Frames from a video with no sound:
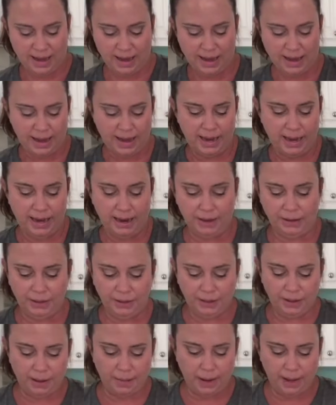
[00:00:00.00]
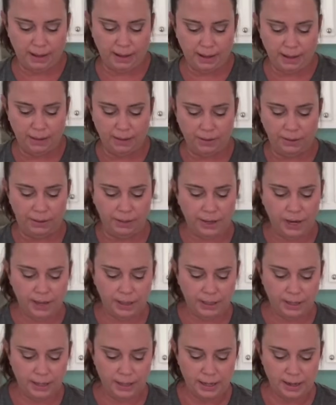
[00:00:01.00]
And I'll just go back the other
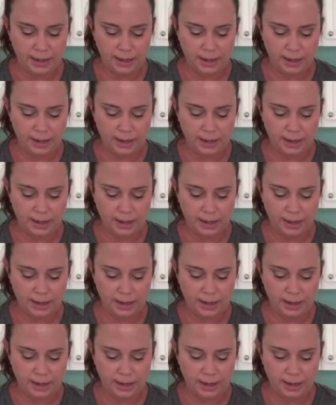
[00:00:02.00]
direction.